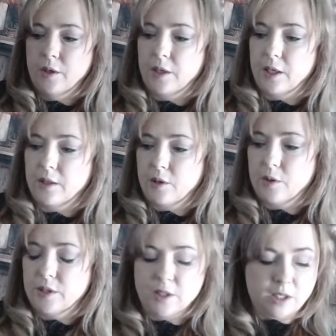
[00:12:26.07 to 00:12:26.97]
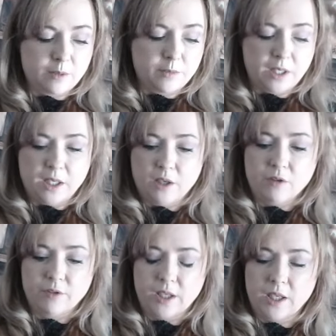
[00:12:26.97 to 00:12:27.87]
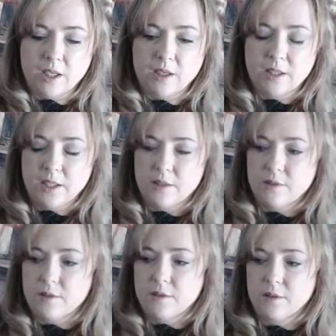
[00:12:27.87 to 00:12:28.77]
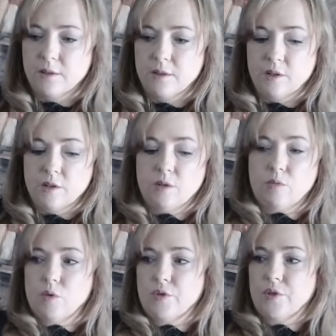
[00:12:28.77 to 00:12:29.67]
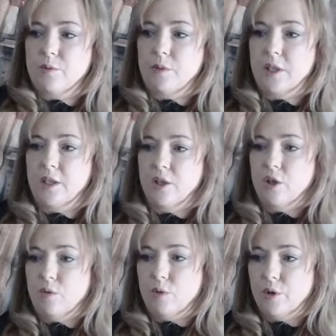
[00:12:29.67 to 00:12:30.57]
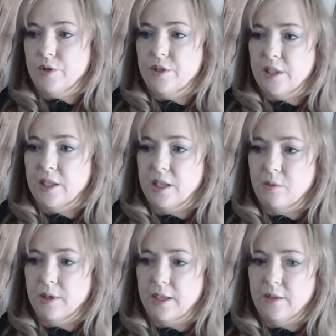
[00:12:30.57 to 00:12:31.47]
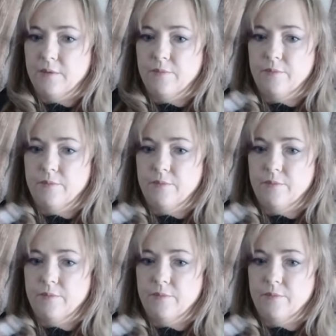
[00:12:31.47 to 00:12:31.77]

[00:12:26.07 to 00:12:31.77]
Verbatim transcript: Okay, the question that I'm thinking of here is Was Mica coerced in any way?